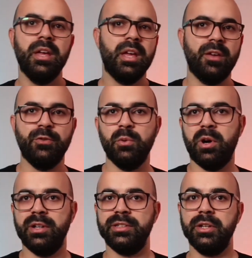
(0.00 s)
If you
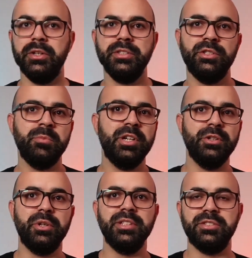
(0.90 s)
aren't a customer,
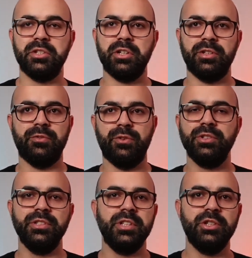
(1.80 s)
you can start a
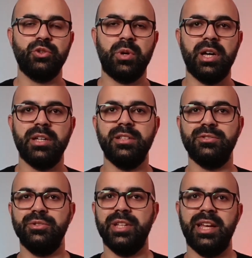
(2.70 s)
14-day trial
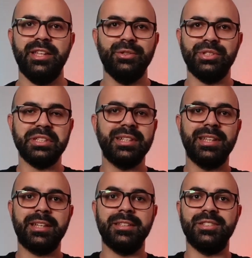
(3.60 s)
today using the
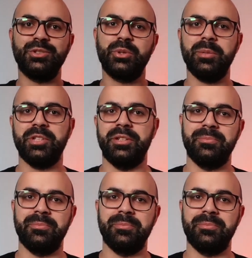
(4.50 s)
link in the description.